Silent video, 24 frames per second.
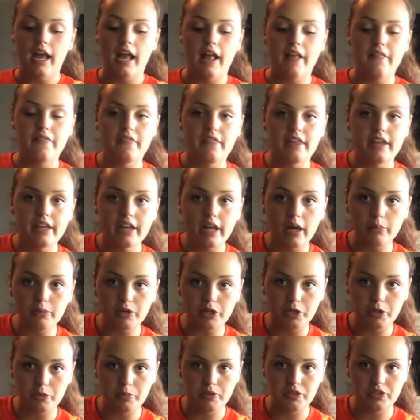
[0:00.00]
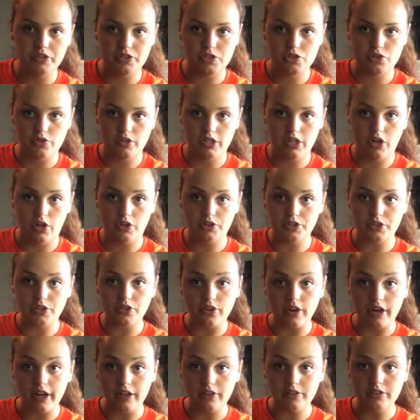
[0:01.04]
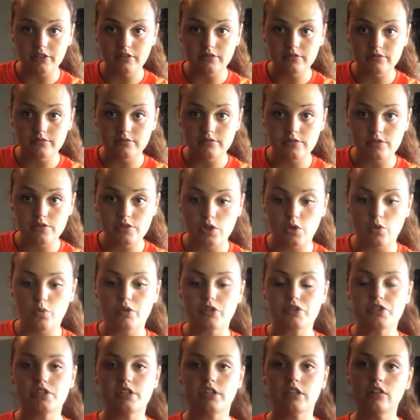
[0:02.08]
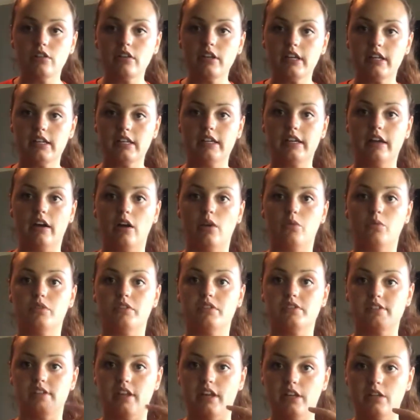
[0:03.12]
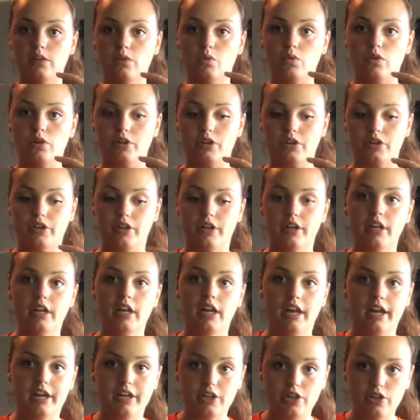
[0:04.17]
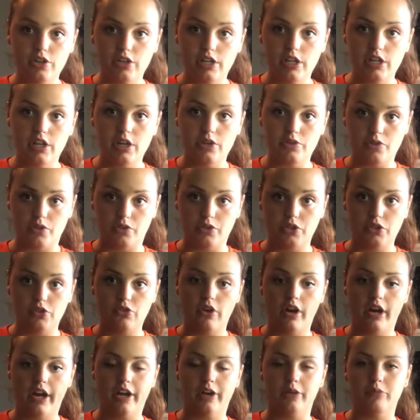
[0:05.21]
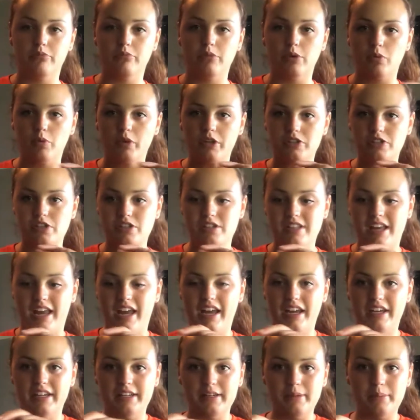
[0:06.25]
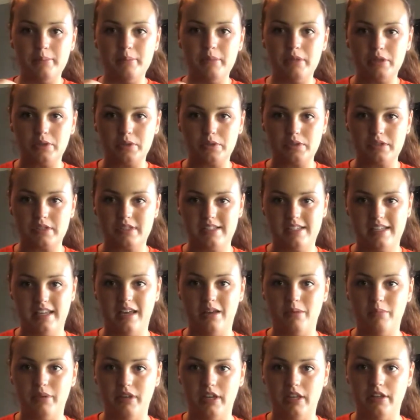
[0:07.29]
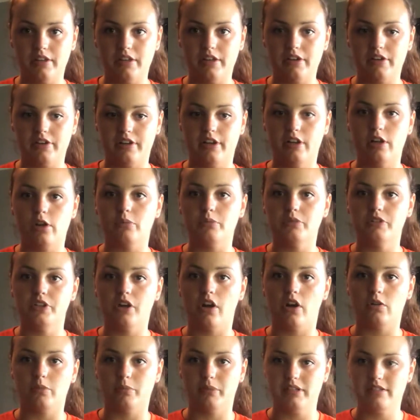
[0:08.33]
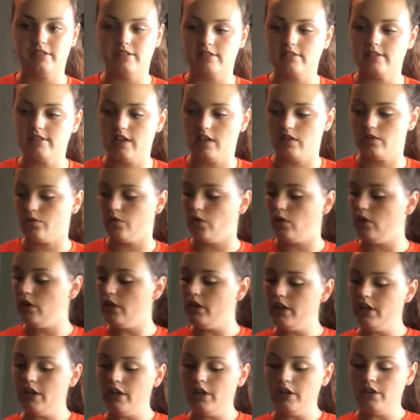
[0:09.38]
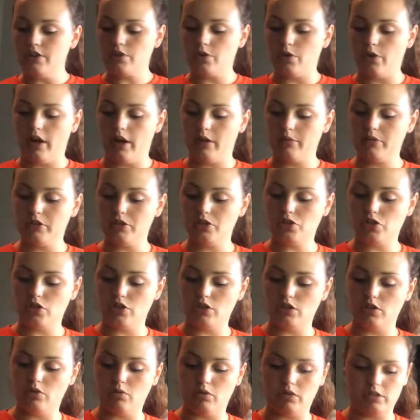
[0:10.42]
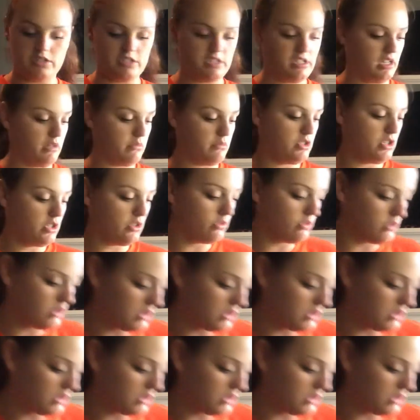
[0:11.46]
and then I'm going to put the treat on the ground. So we're still ending up with saying the word and cookie goes on the ground, but we're just adding a middle step in there to help the dog be successful. So I'm going to show you what step two